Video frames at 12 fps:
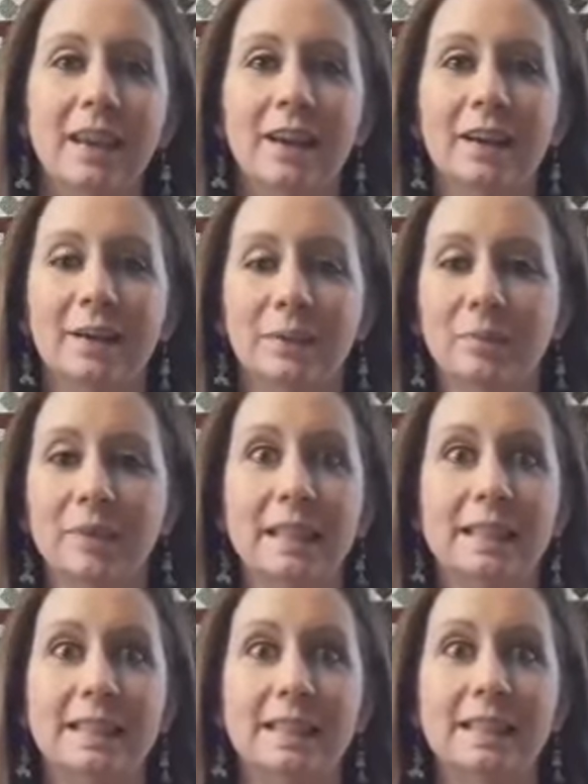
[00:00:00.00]
Um,
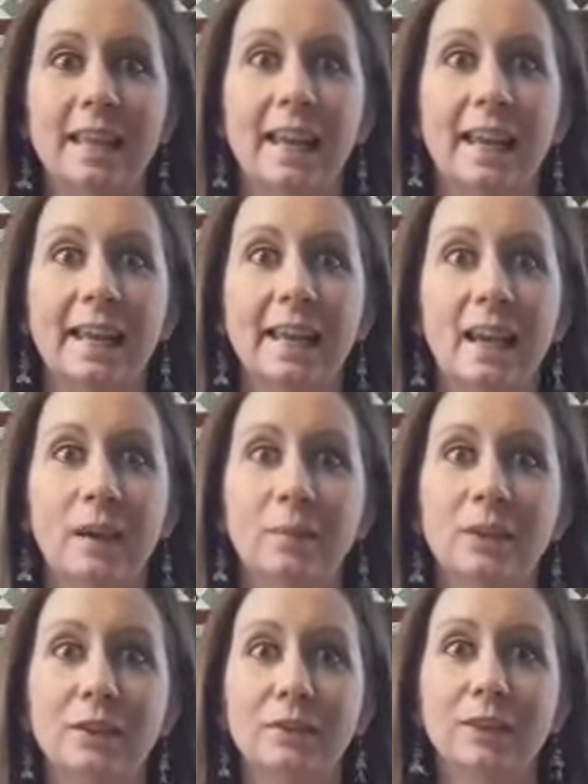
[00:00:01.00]
today I'm
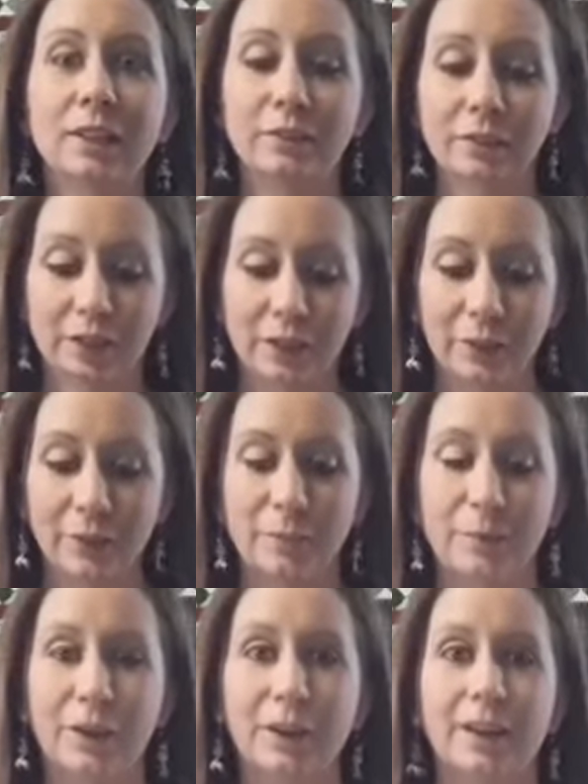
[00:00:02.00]
going to read for you
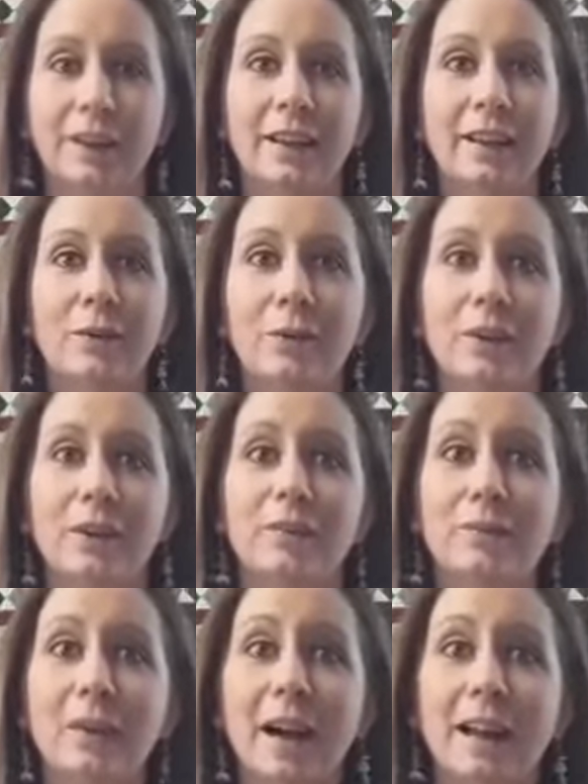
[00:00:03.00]
a book, one of
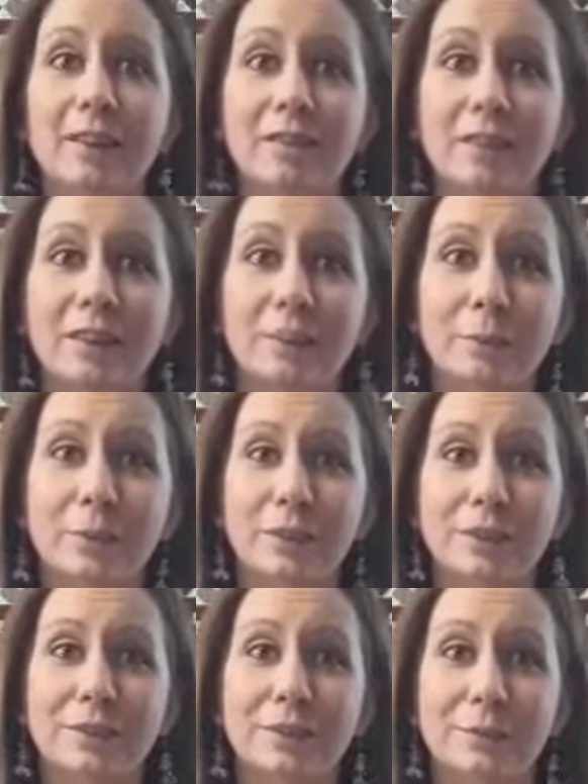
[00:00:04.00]
my favorite
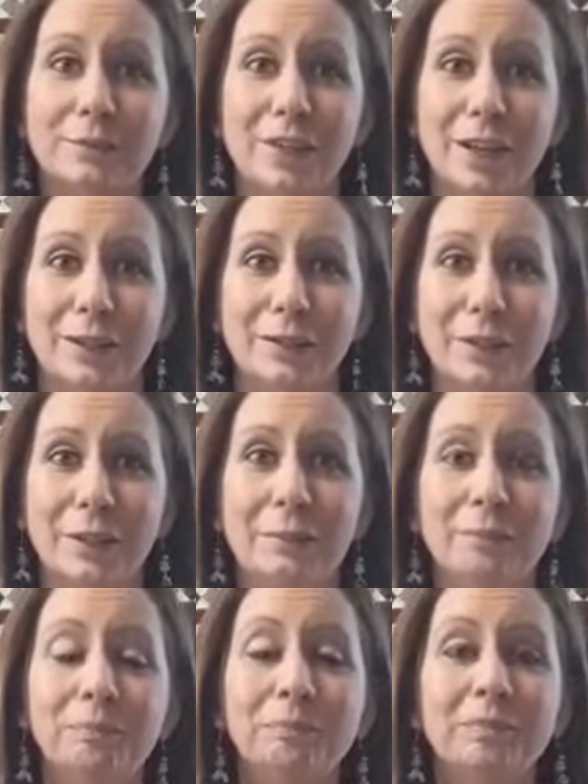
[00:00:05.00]
books from childhood.
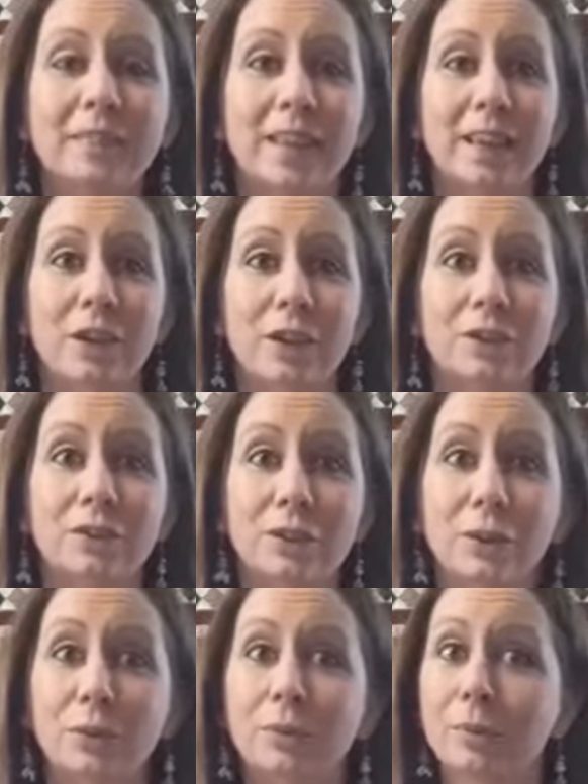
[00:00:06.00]
And
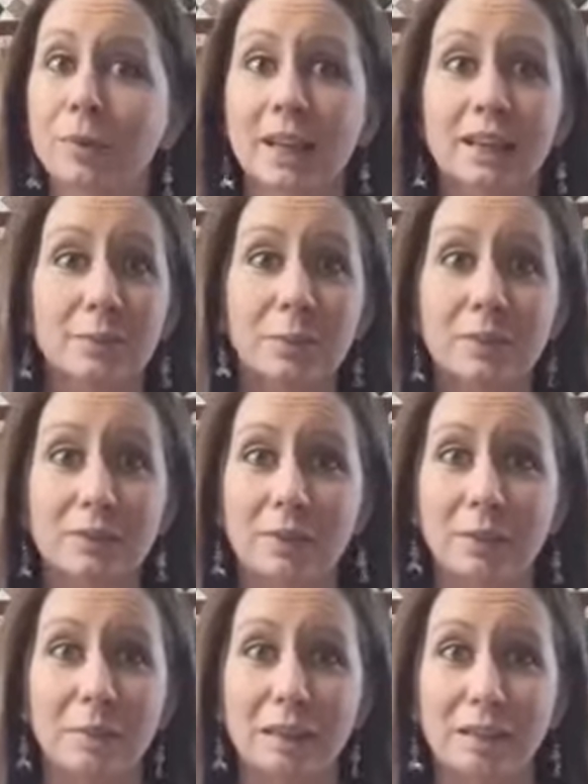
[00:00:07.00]
also, my husband's
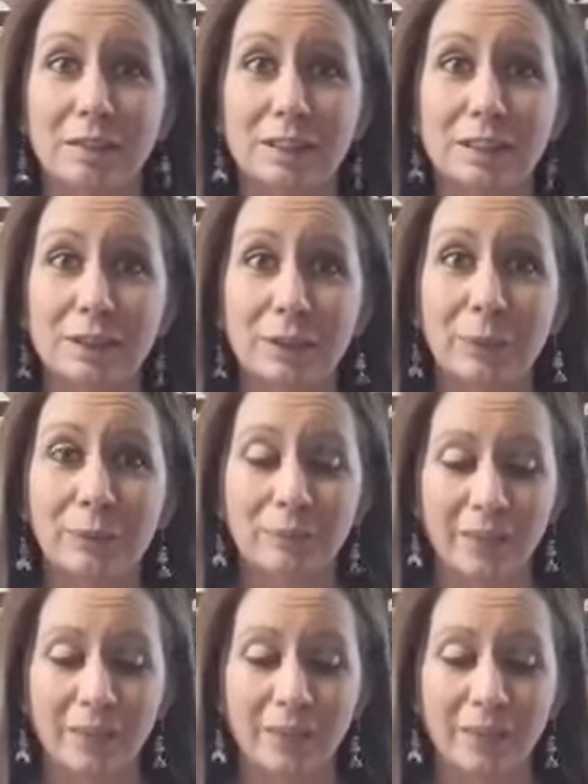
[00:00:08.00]
family loves it too.